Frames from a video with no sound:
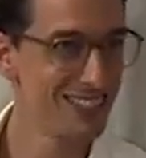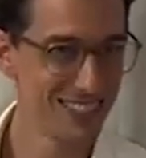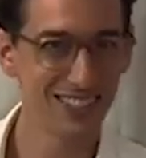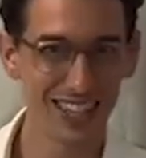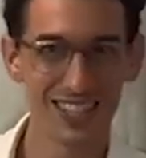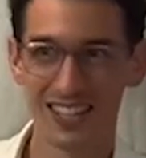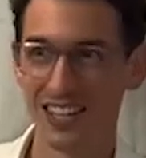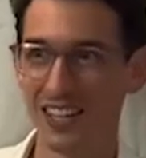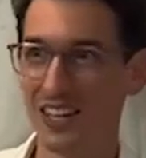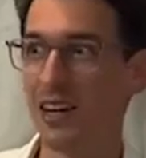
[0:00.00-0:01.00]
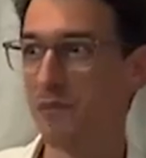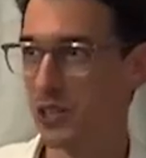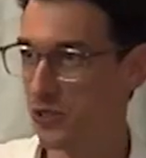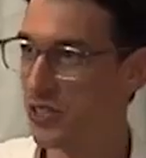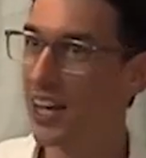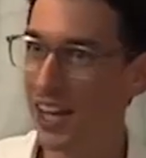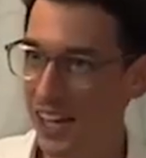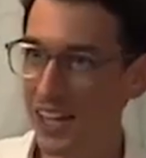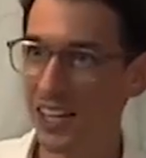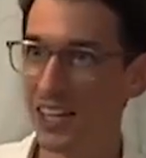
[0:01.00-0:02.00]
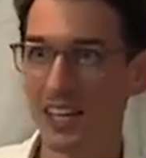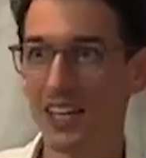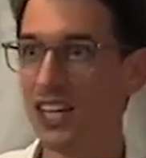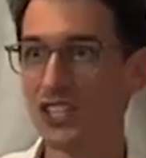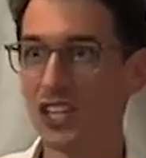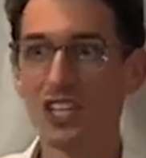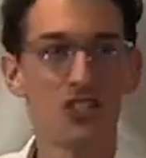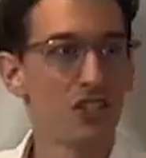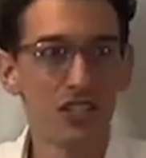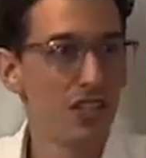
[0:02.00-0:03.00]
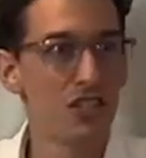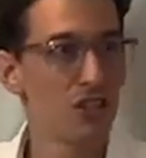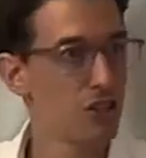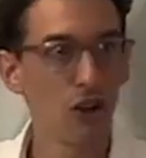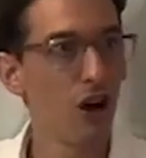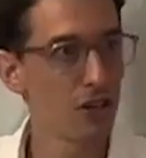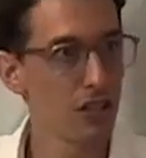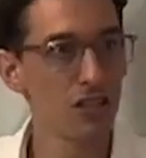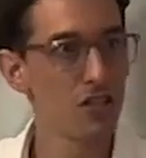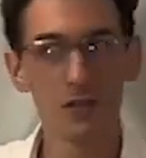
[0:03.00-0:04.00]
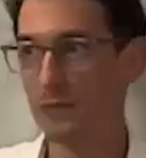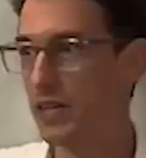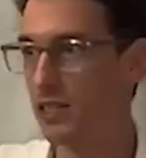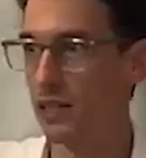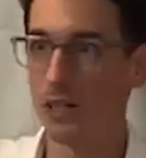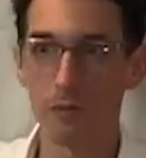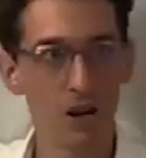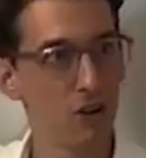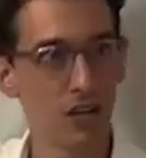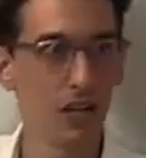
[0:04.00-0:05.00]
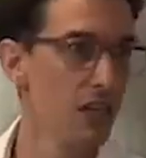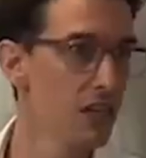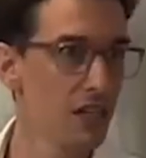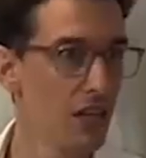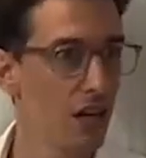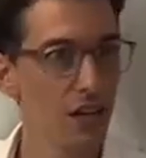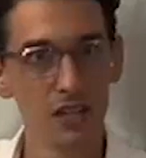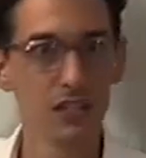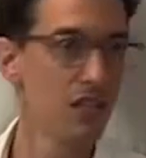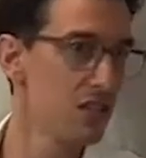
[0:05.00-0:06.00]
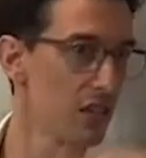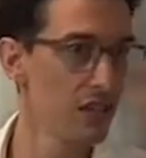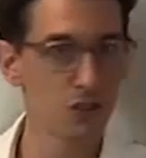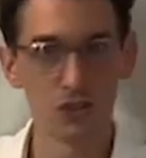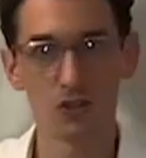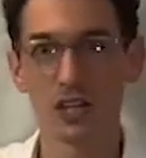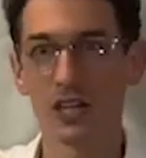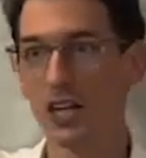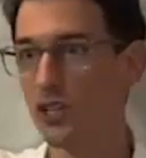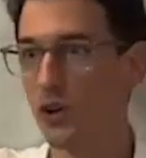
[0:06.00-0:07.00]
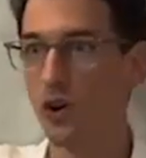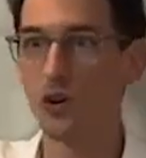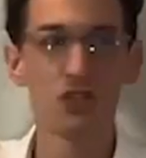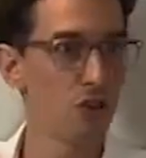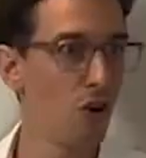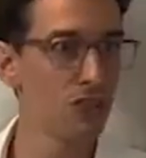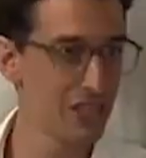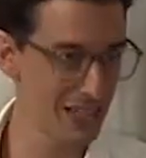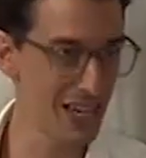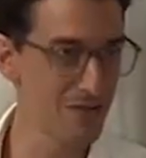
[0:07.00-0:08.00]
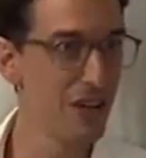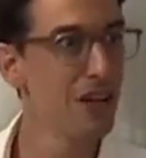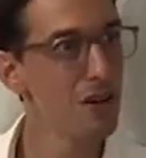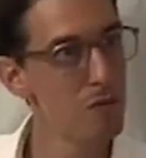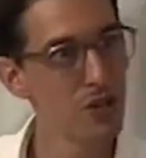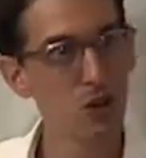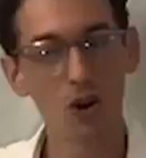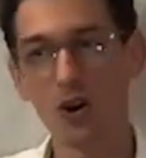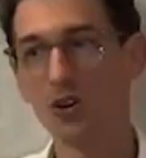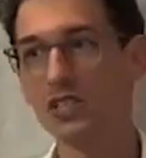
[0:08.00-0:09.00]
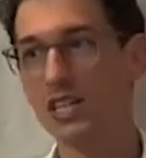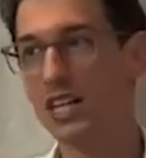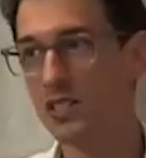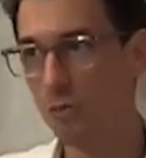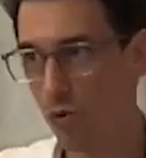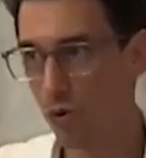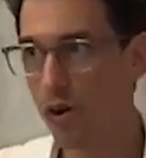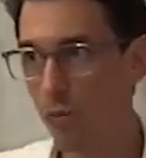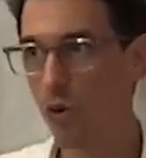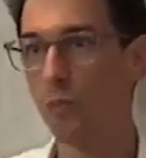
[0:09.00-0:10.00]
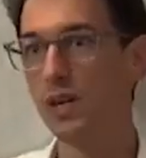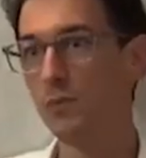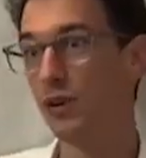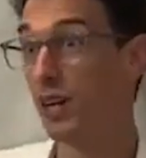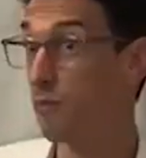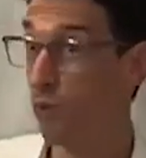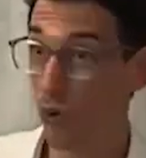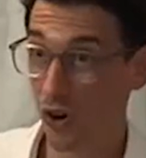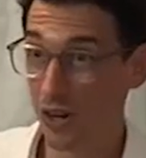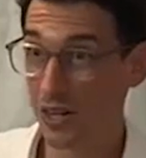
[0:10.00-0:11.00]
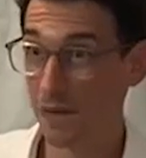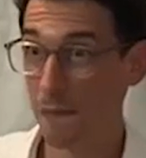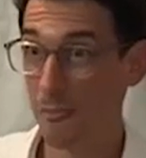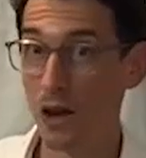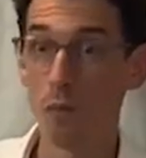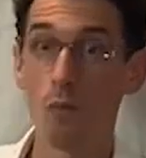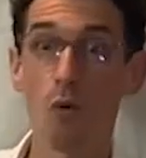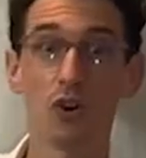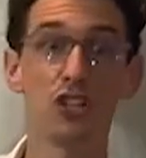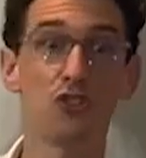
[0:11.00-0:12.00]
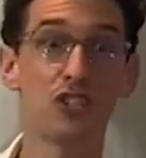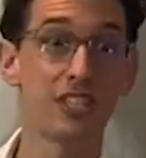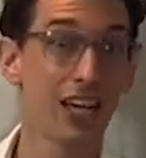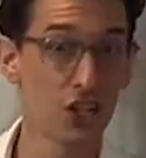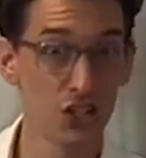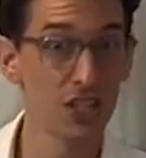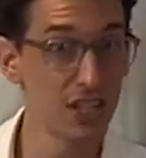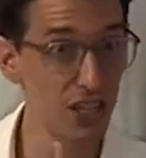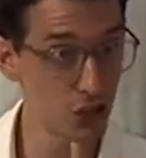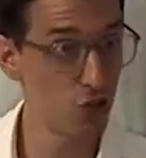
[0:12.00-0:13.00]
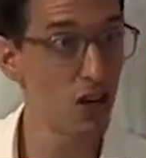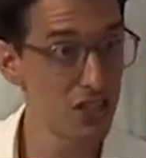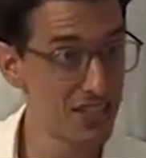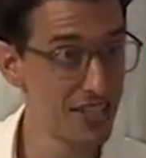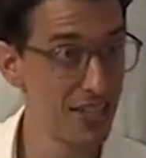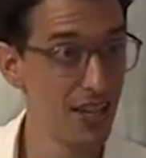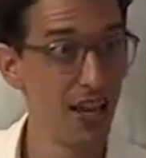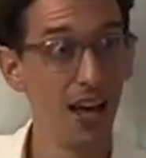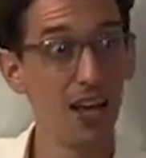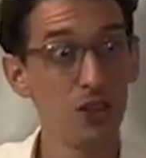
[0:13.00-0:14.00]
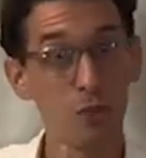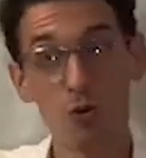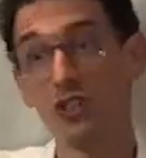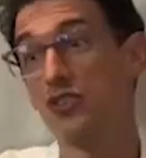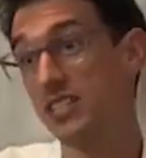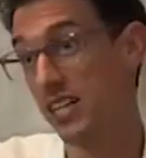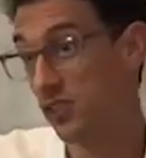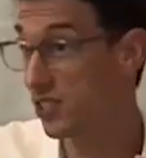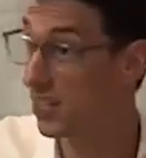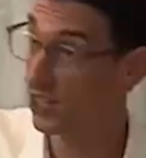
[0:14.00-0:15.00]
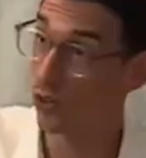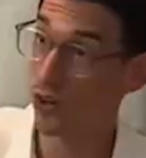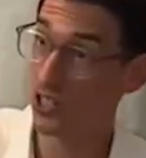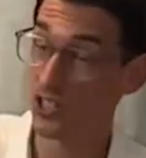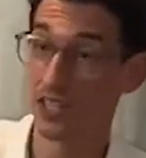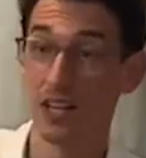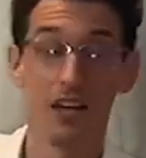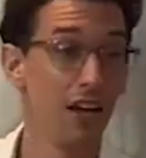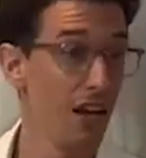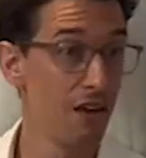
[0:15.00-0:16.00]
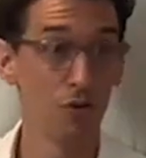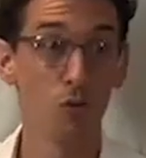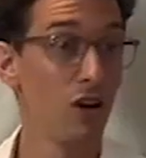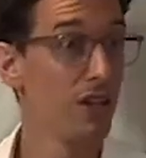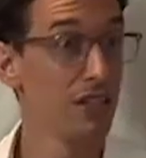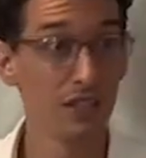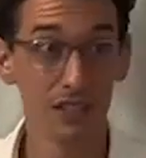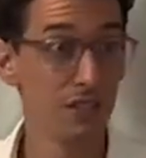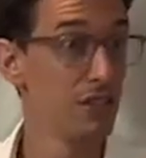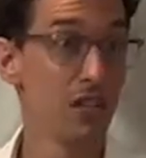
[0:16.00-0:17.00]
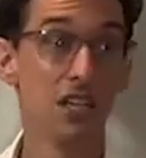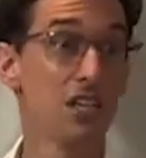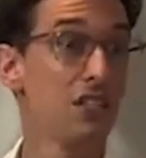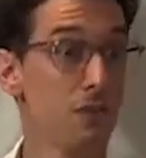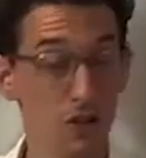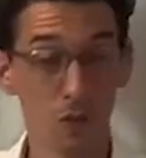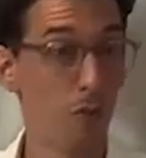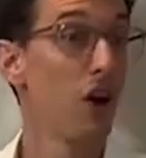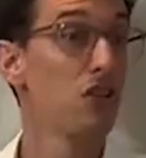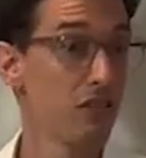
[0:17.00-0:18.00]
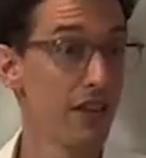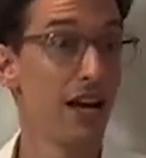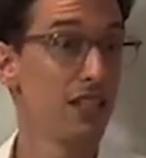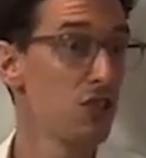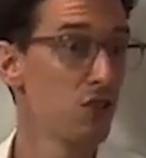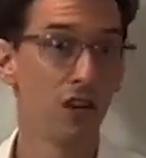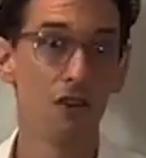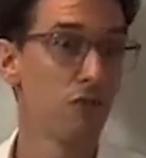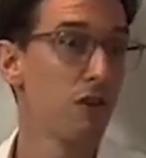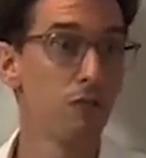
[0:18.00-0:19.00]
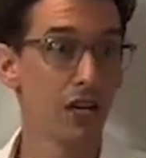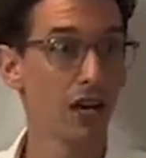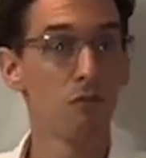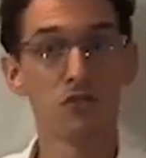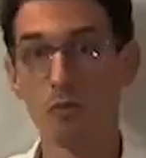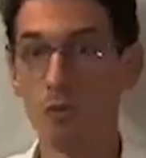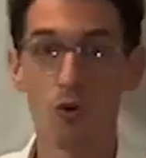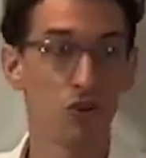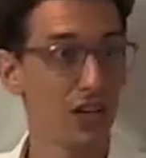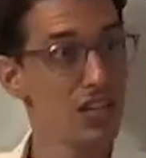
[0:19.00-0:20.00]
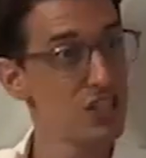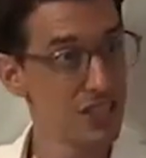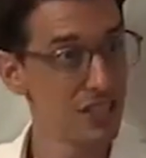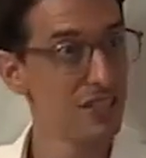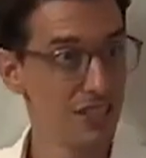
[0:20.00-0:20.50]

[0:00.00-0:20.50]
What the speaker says: right? But today, it's just gone. It's just basically America in India. India is in Australia. It's all the same, because as more and more people get born, more intersections get crossed, and more intersections get crossed, everyone is part of that, and so everyone becomes more or less